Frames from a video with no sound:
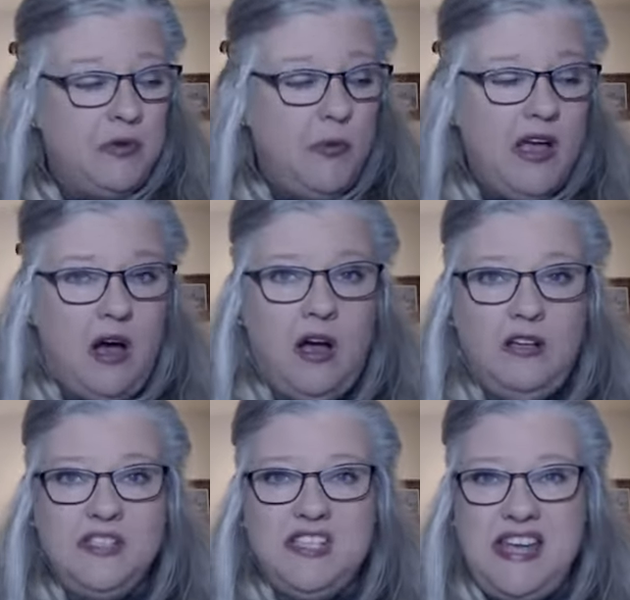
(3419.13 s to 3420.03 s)
We
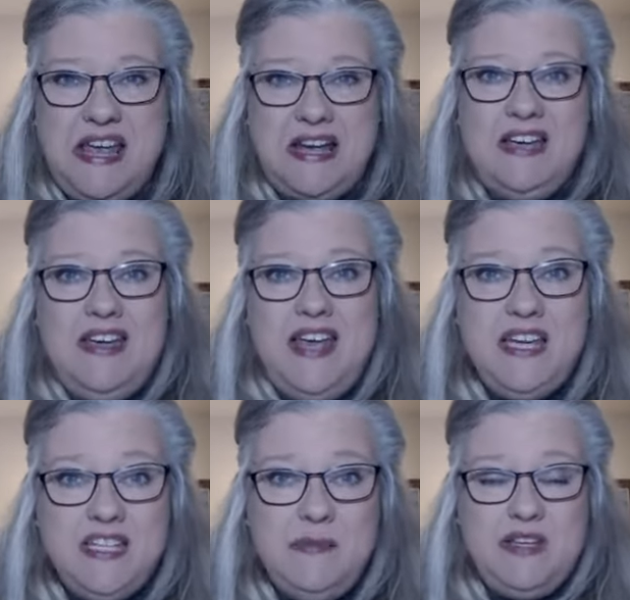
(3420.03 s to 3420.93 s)
all seek
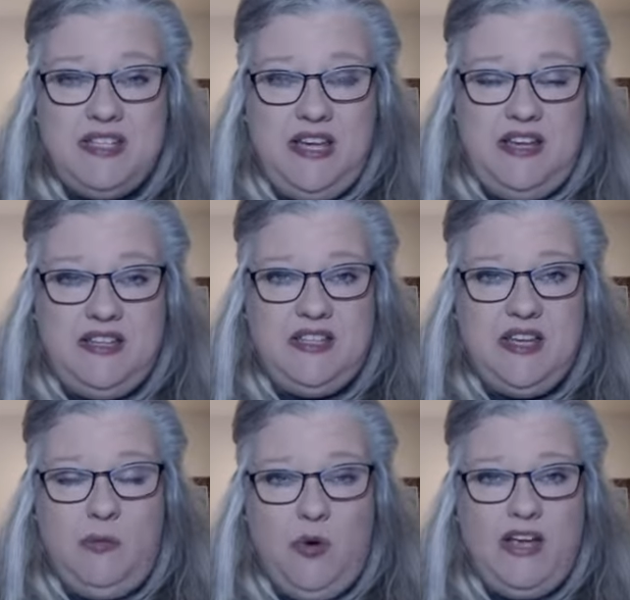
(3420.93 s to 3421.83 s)
intimacy in
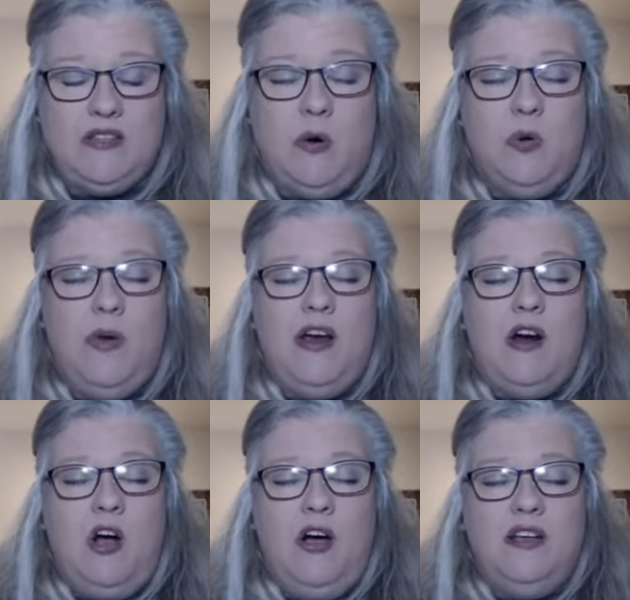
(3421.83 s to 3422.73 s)
some ways, or we are all